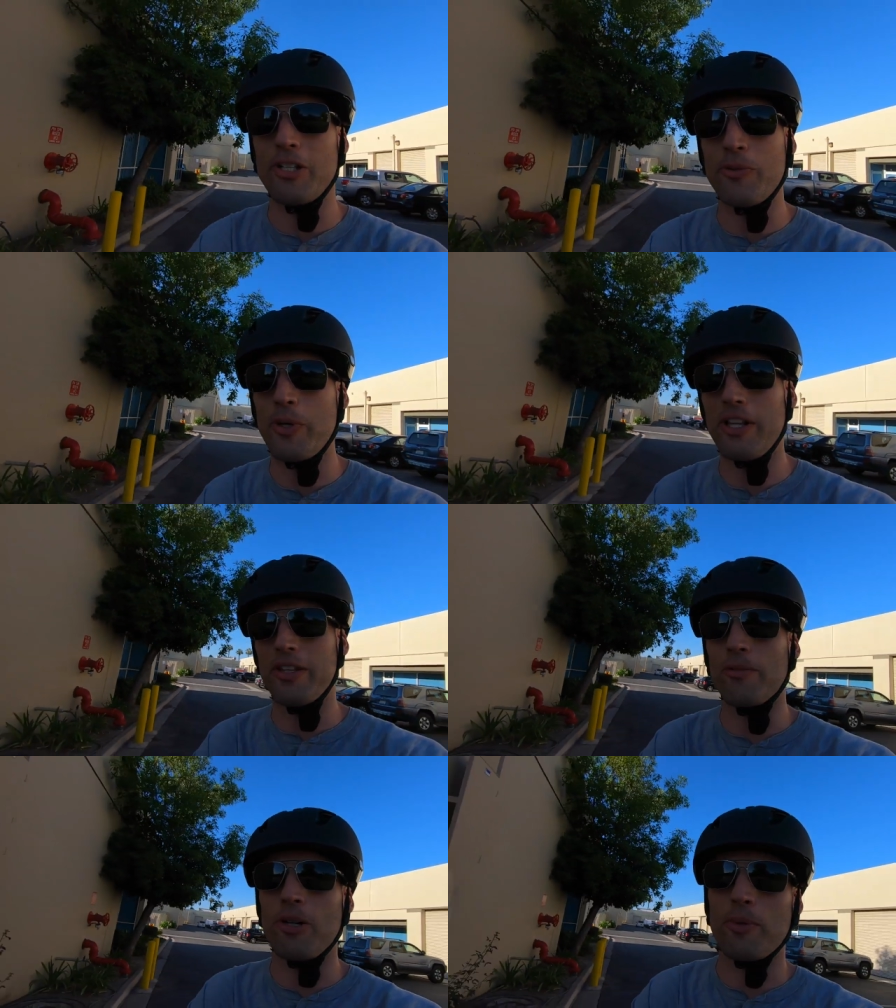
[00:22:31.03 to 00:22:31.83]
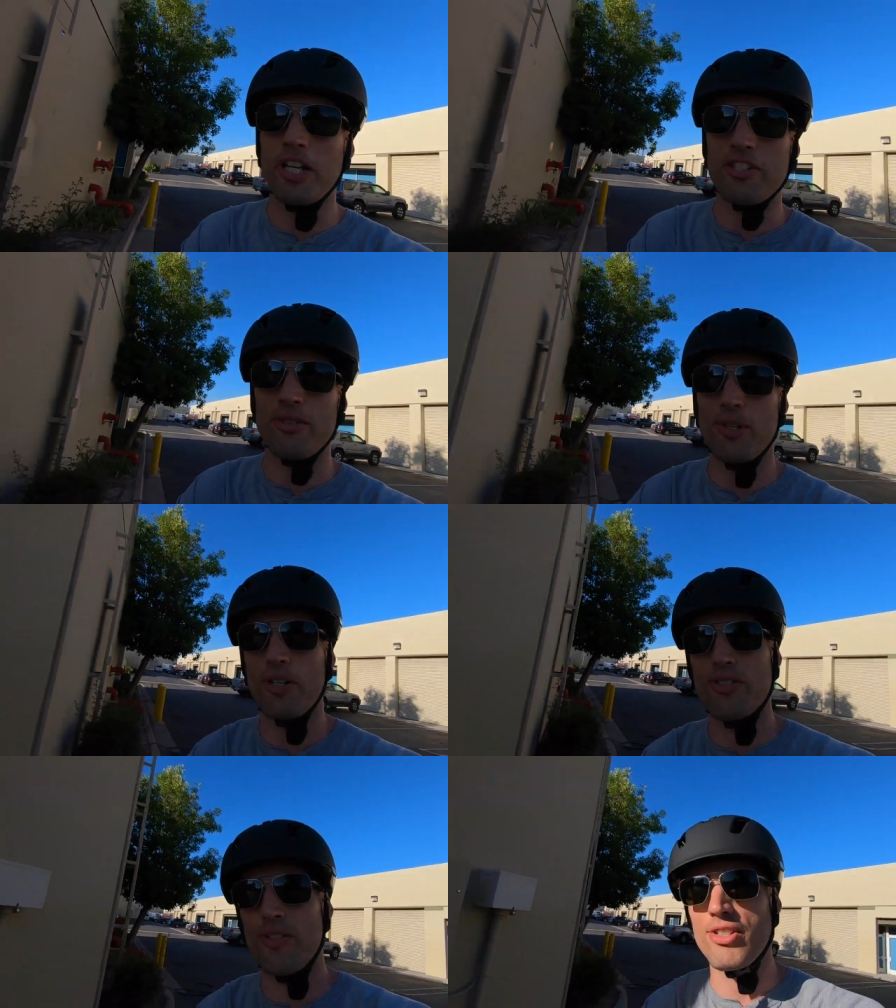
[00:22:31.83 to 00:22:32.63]
where the rubber hits the
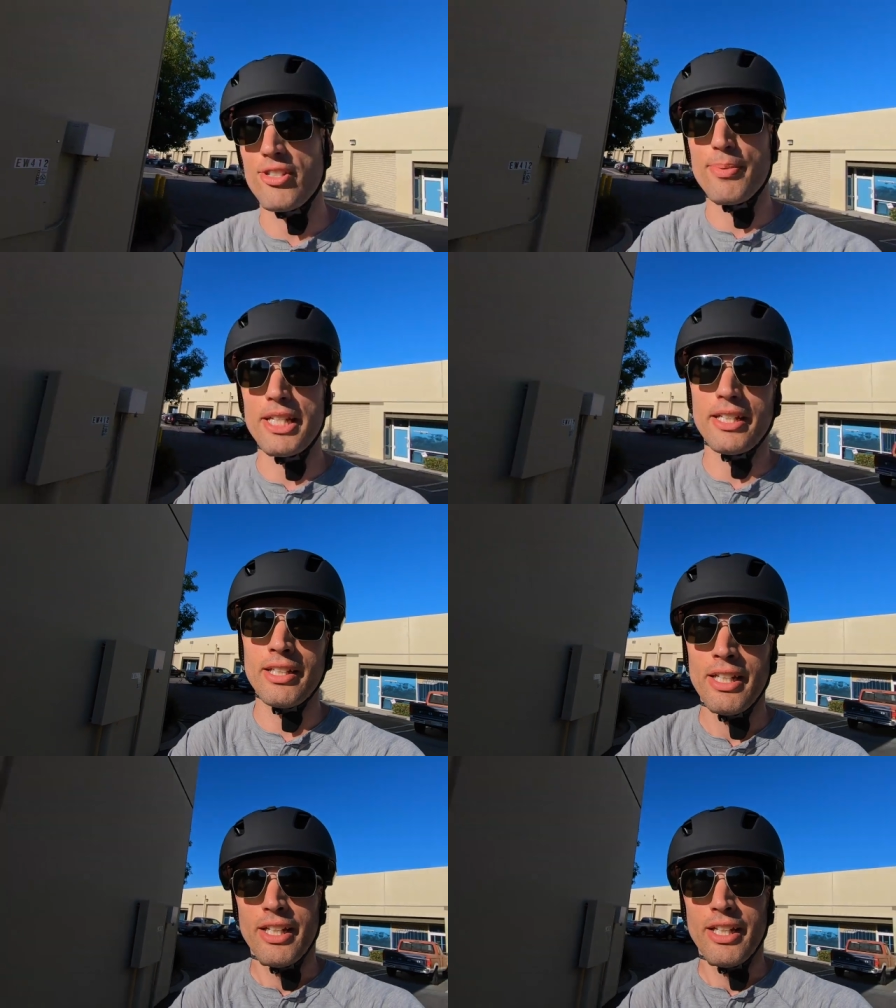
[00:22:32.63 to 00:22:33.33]
road, so to speak.